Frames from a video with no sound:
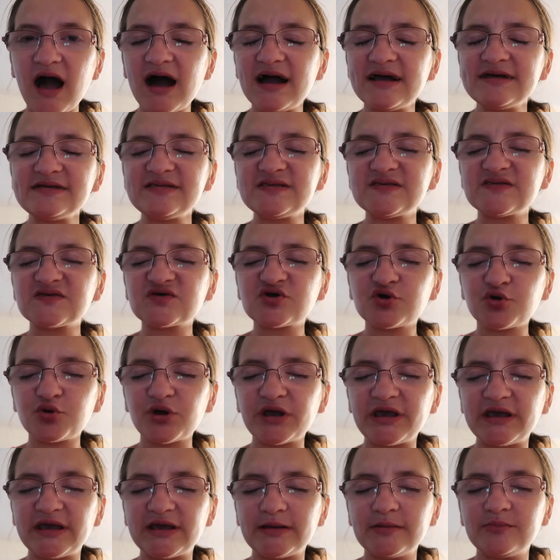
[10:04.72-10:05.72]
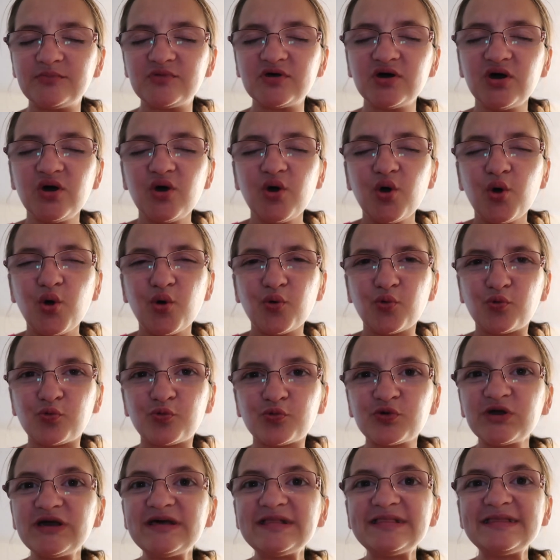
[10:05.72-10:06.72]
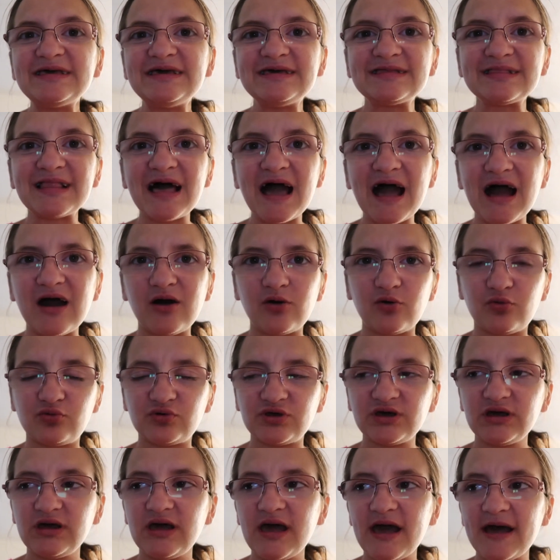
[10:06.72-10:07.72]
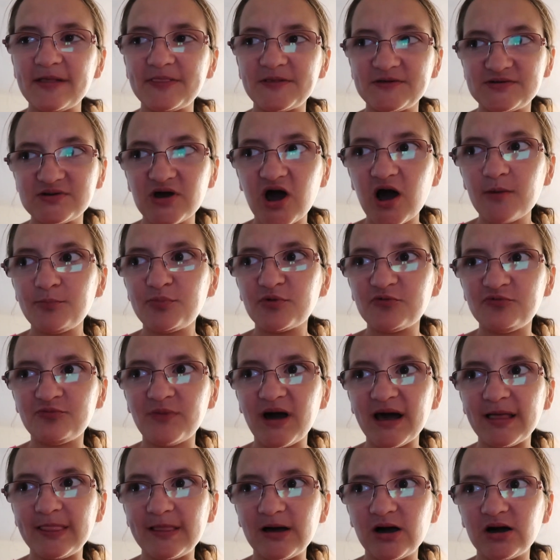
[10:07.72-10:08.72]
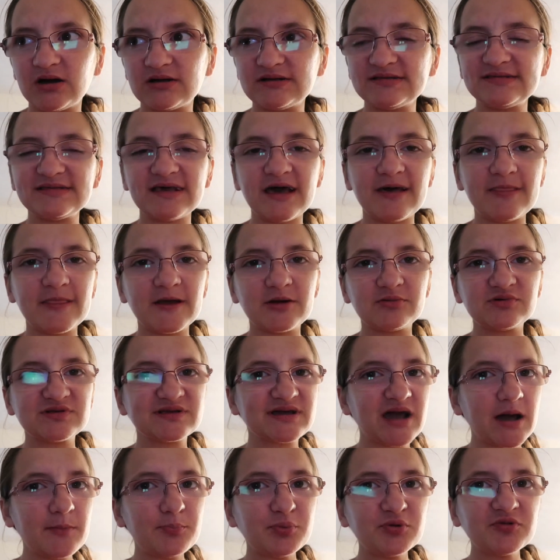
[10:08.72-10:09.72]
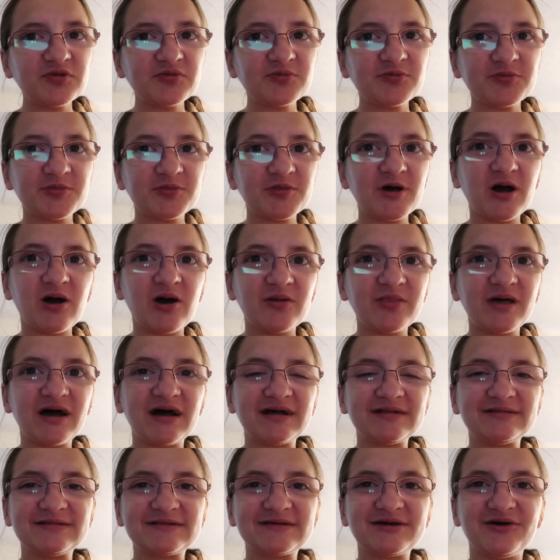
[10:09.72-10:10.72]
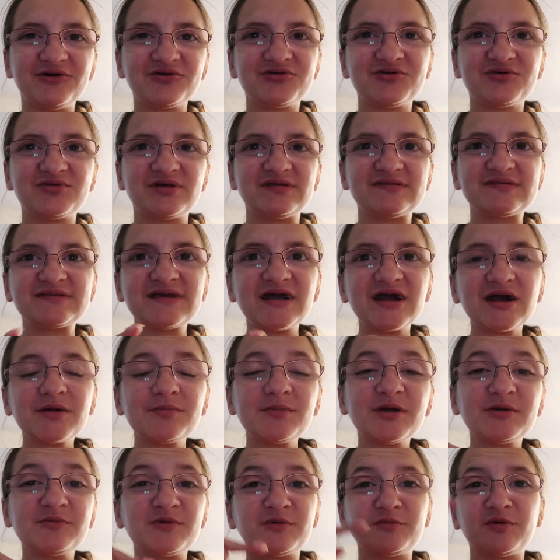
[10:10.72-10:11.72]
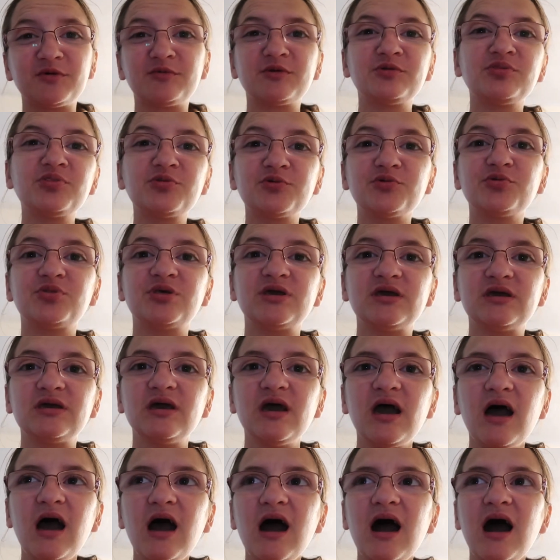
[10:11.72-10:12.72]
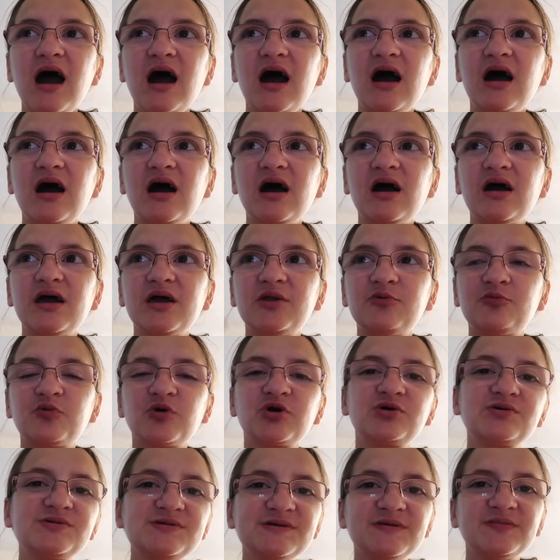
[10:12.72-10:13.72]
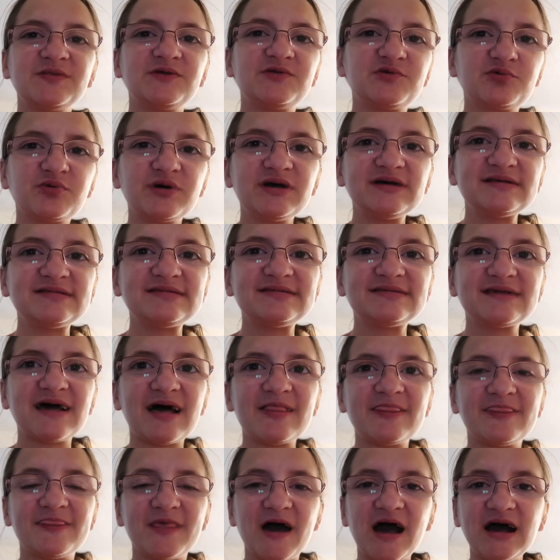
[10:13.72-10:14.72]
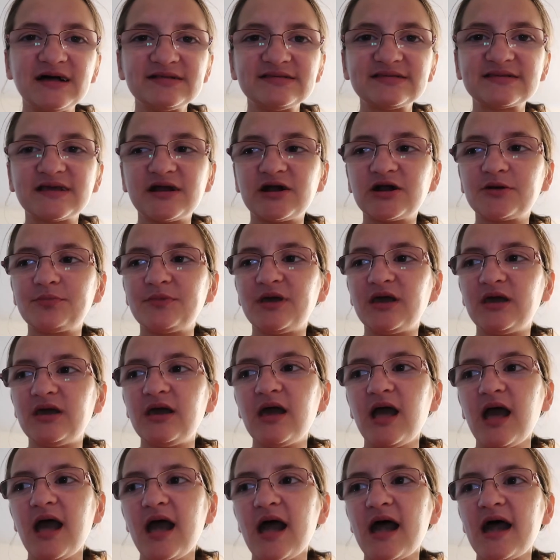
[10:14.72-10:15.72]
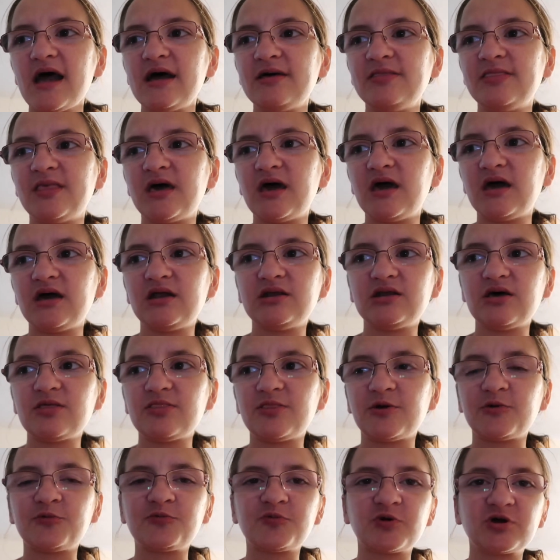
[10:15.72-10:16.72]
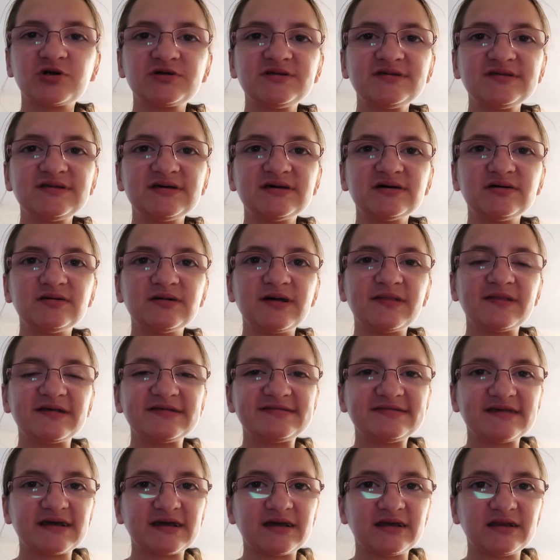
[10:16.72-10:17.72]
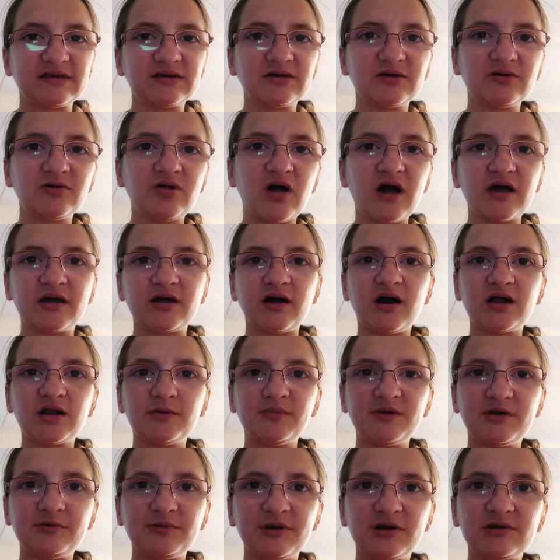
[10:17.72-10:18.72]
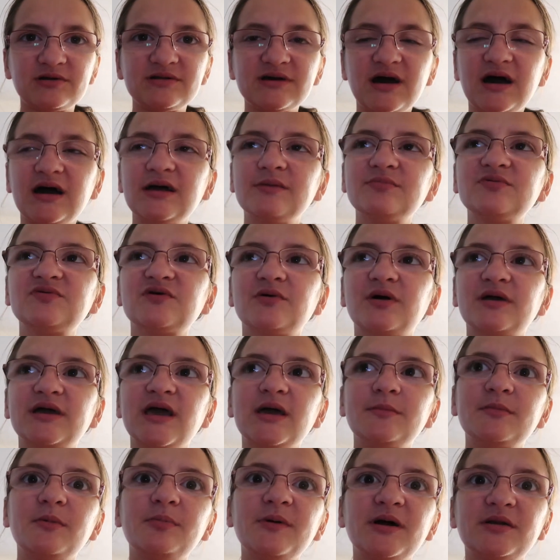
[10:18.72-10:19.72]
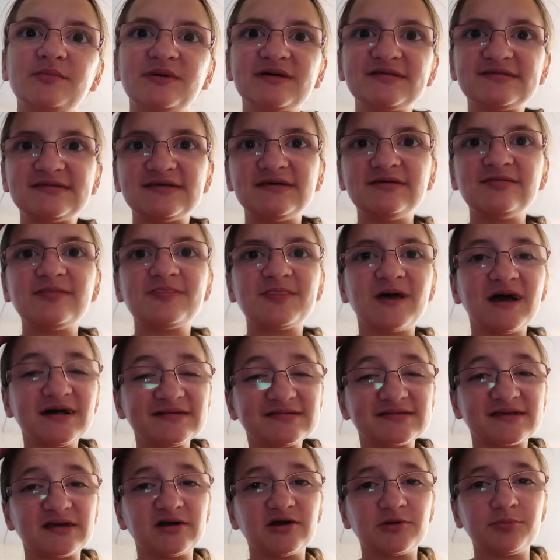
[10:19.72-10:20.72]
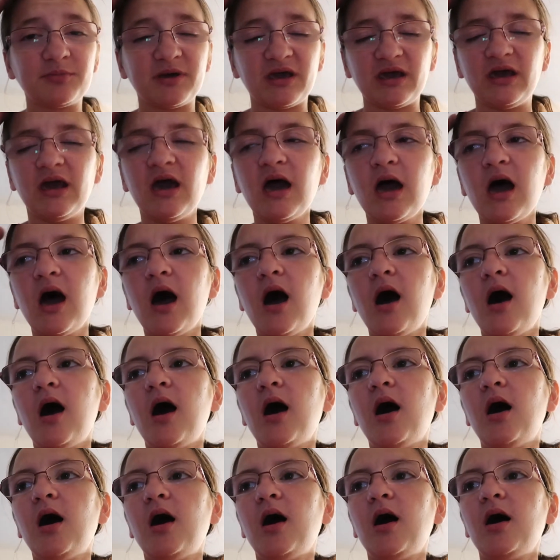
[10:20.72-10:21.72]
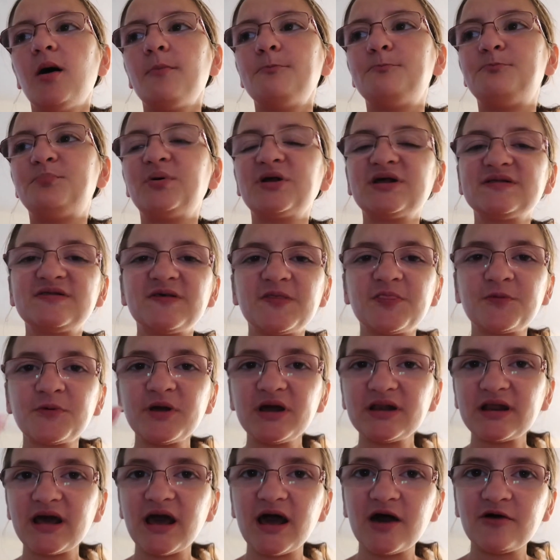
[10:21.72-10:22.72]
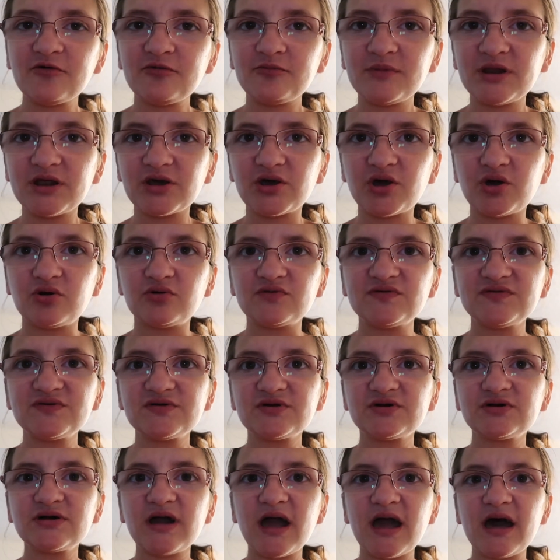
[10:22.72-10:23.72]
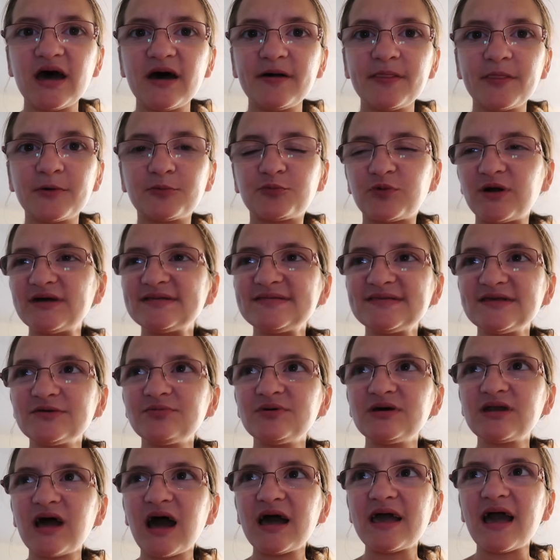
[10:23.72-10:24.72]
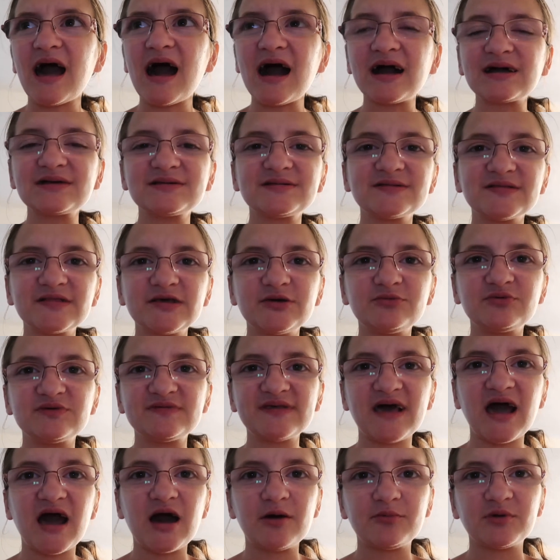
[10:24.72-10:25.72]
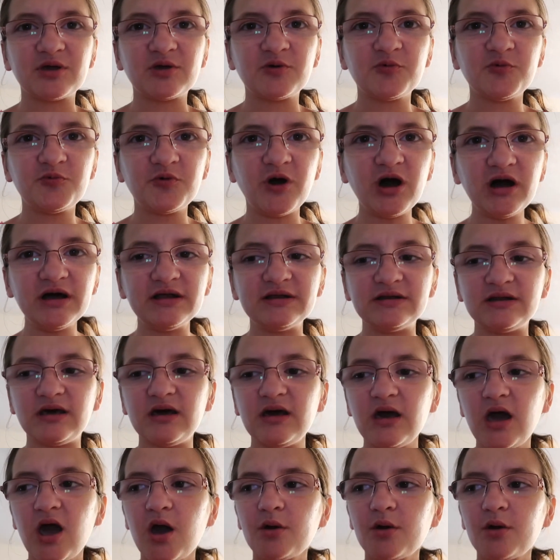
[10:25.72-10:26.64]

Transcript: I screamed really loud at the top of my lungs, and there was a couple on that coaster that scared me when we went through the uh, inversion, the twist, that scared me. And then the first hill and the second hill, I caught a bit of air time, so I came up out of my seat. That scared me. But it's a three and a half minute coaster and the rest of it I actually was having fun.